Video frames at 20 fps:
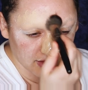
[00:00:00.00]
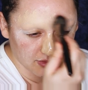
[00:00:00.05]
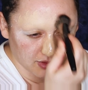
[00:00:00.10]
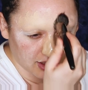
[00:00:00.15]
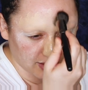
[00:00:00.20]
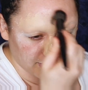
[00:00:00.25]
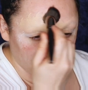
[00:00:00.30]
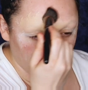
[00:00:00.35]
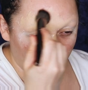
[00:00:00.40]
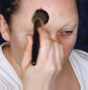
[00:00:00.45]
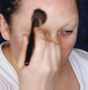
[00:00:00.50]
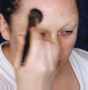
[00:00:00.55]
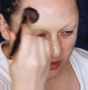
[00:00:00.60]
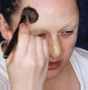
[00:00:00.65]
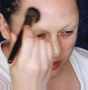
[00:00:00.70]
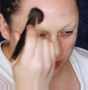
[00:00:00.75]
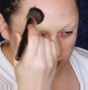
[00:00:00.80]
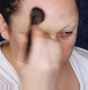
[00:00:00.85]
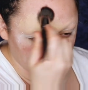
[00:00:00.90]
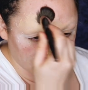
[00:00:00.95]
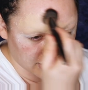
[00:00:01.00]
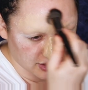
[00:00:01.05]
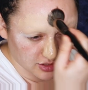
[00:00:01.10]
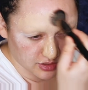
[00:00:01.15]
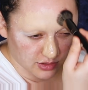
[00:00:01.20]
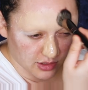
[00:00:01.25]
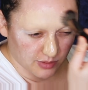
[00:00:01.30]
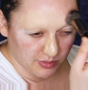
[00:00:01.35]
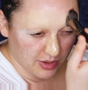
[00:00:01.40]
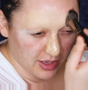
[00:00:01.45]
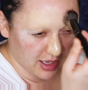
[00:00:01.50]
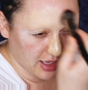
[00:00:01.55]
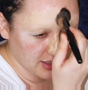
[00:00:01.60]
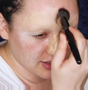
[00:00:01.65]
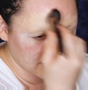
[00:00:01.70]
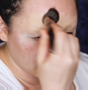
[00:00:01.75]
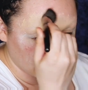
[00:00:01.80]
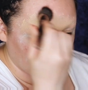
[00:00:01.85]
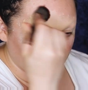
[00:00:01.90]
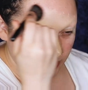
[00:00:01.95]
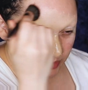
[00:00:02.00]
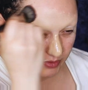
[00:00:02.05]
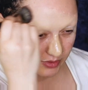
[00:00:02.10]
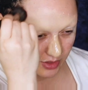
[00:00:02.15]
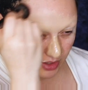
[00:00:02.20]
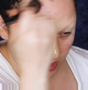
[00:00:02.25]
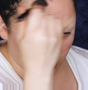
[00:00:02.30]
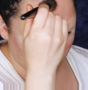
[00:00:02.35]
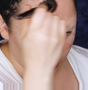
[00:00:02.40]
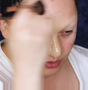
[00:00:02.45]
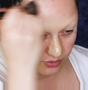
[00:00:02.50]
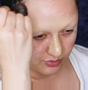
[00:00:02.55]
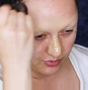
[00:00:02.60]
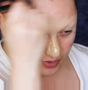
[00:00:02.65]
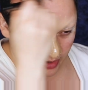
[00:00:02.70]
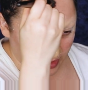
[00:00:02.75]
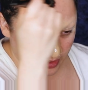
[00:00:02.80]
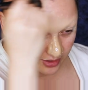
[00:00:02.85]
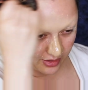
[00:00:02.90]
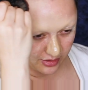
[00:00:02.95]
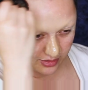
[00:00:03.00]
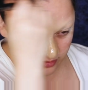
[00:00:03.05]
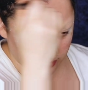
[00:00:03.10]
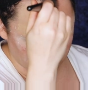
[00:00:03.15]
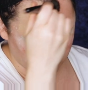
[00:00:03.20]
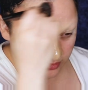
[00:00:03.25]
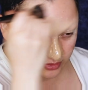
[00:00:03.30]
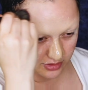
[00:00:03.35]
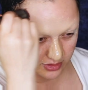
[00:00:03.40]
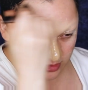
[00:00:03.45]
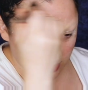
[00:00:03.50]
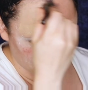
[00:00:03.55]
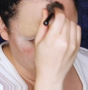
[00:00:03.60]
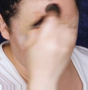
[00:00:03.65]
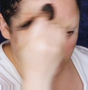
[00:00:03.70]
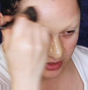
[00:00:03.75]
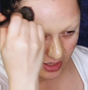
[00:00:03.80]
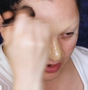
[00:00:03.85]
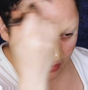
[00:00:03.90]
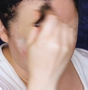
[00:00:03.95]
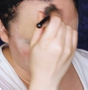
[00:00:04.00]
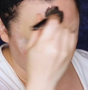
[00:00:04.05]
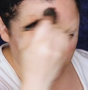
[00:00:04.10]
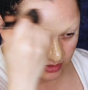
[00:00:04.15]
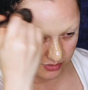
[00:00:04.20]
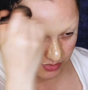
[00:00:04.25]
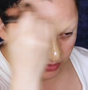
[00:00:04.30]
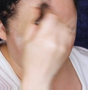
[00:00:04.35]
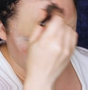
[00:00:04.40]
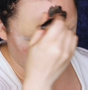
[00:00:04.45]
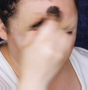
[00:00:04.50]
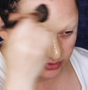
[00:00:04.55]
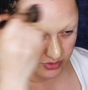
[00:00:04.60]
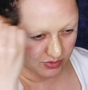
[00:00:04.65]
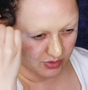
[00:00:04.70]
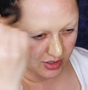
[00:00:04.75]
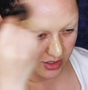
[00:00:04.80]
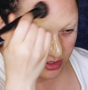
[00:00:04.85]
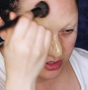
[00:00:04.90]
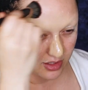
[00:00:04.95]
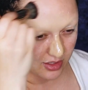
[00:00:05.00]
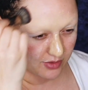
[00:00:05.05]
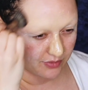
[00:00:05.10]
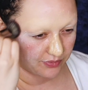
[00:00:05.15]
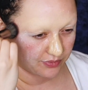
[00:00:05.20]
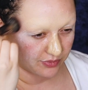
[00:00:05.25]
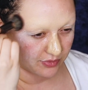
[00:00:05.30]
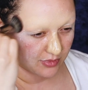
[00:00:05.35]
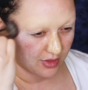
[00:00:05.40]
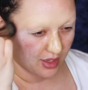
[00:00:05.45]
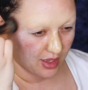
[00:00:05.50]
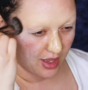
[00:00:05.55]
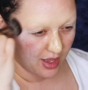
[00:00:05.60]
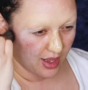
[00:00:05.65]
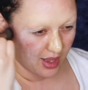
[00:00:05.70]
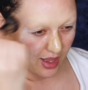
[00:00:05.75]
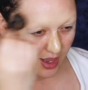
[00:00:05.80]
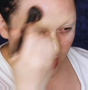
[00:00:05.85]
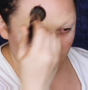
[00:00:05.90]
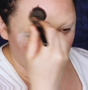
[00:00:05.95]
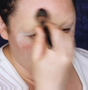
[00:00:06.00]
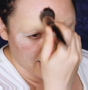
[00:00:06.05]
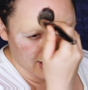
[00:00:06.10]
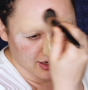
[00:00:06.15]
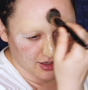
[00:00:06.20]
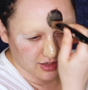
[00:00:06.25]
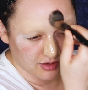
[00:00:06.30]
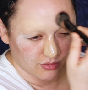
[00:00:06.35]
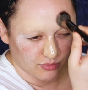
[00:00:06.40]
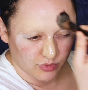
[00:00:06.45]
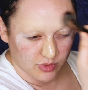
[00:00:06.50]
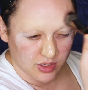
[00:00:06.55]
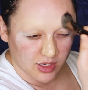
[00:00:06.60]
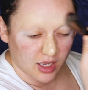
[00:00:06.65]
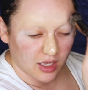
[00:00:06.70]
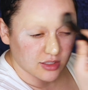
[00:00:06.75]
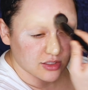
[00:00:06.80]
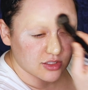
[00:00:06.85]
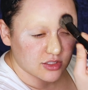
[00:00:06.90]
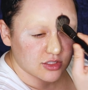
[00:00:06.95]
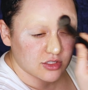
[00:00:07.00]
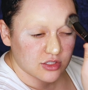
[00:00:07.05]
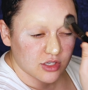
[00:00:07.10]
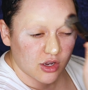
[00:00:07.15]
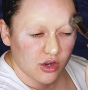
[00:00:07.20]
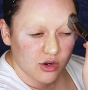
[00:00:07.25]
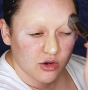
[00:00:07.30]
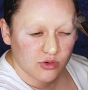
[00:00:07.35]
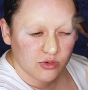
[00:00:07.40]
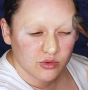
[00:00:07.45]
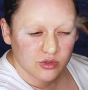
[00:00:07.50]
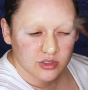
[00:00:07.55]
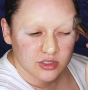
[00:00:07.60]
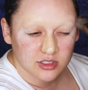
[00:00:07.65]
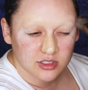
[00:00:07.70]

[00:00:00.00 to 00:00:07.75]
like bottoms, like sweatpants that we would all wear during the summer and have sleepovers with. And we got so